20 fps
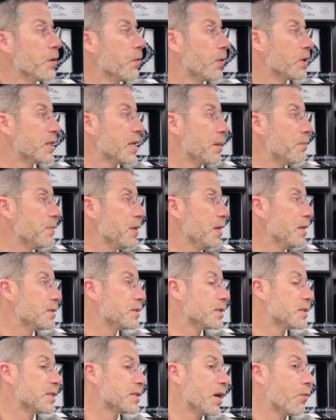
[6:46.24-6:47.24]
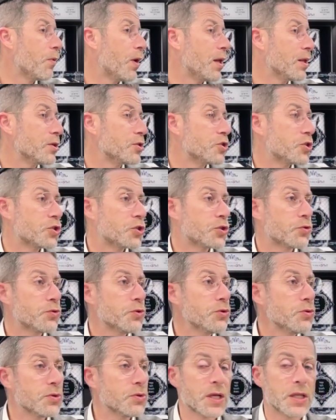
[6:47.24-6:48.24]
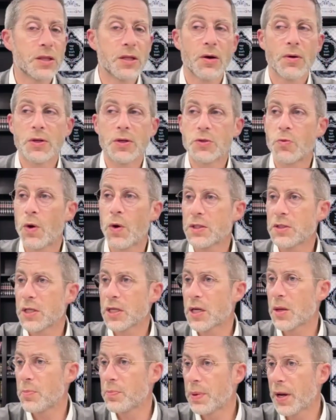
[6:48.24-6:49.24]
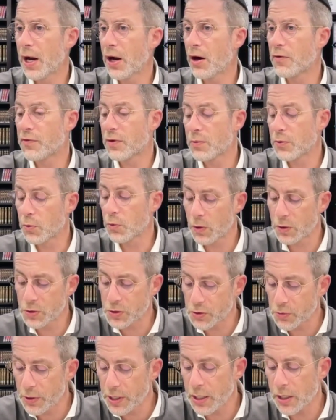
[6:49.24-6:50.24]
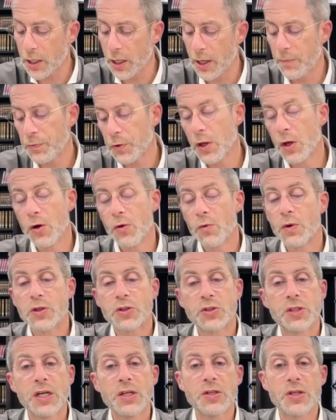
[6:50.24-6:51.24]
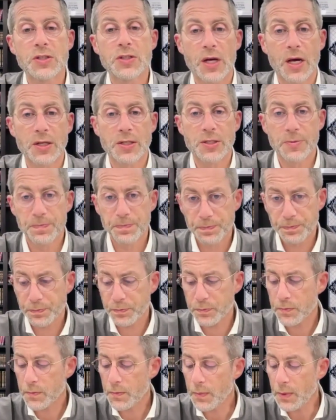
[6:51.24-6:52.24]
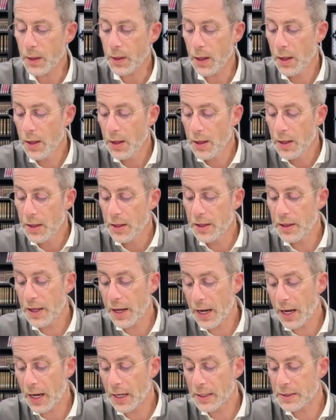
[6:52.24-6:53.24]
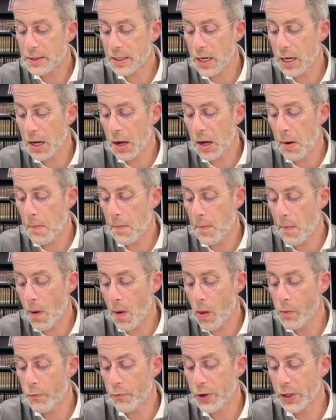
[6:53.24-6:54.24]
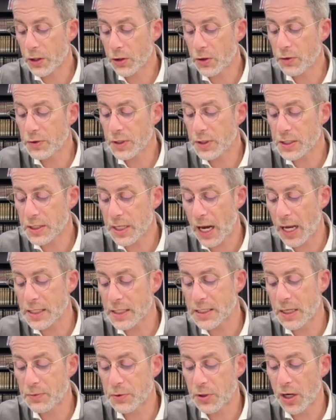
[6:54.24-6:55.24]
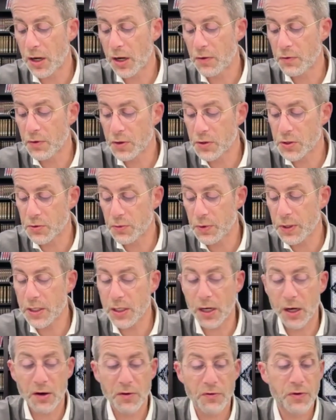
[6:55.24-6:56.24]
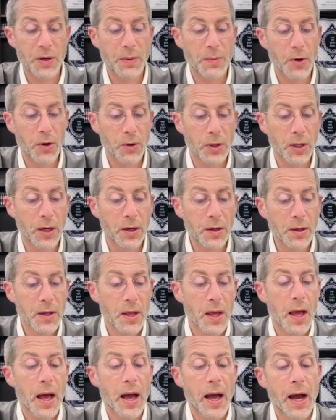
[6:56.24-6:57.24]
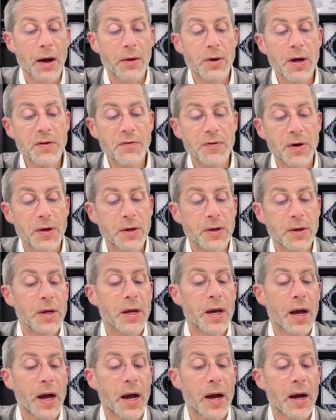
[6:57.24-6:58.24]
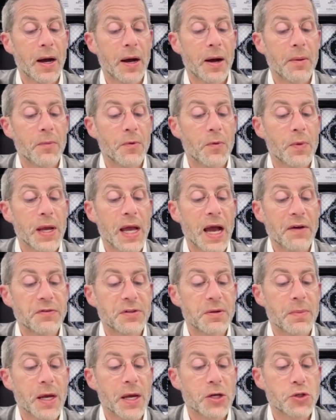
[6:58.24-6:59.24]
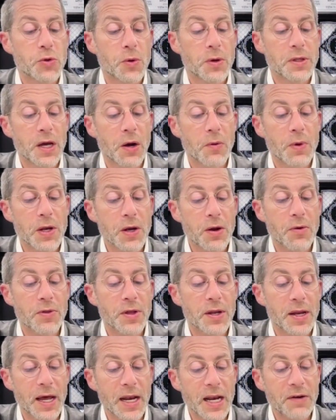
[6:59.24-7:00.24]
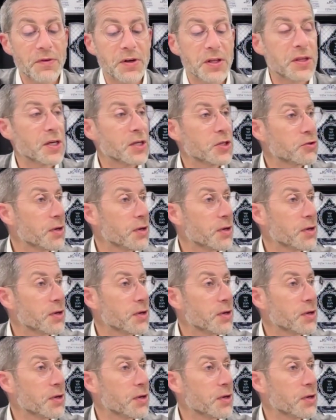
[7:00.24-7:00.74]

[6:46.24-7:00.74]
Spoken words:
What that means is that while it's true that there is what to compare from the word Zrika, which teaches us that we learn this concept of Zrika from Ola. However, we have to make sure that we know that not everything